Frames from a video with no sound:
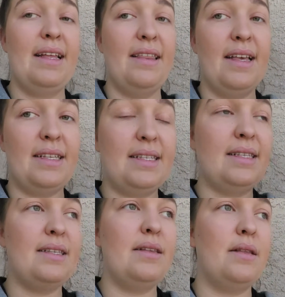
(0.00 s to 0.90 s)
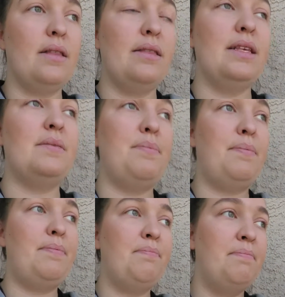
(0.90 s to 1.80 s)
this
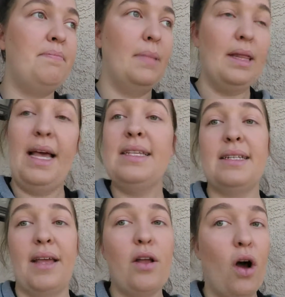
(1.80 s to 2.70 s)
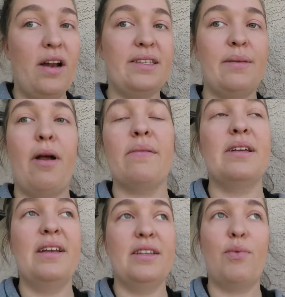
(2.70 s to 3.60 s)
list like honestly
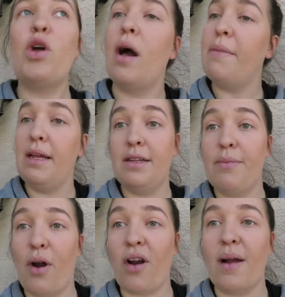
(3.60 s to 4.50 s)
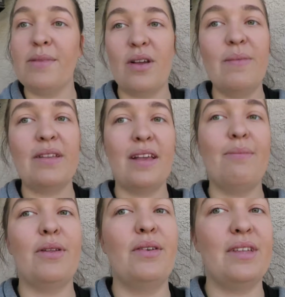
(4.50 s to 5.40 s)
probably is what got me into the program, so I'm gonna link
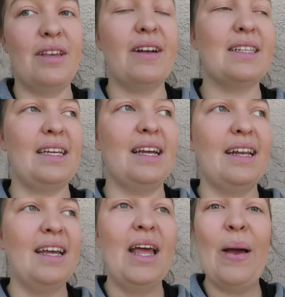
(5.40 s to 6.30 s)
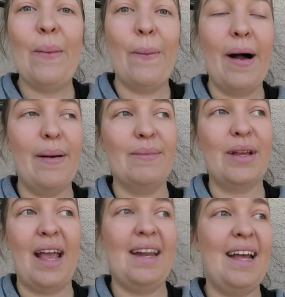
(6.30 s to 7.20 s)
it below so that you guys can
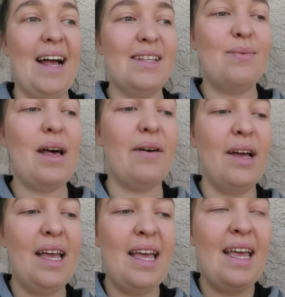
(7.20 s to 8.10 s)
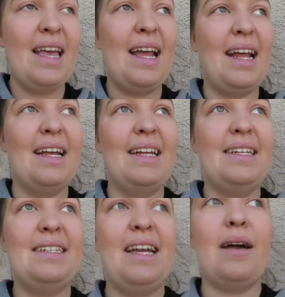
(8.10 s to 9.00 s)
look at it as well.
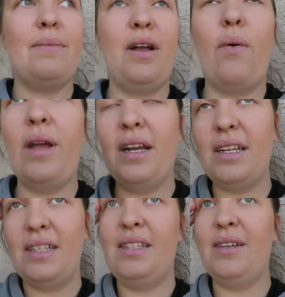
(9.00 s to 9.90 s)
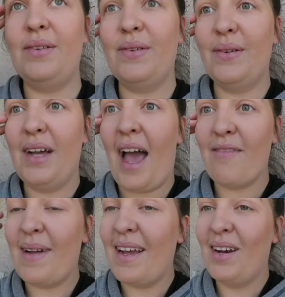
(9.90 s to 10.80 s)
And yeah, I'm going to
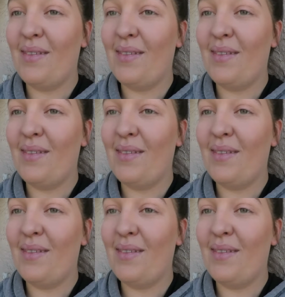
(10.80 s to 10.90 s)
have my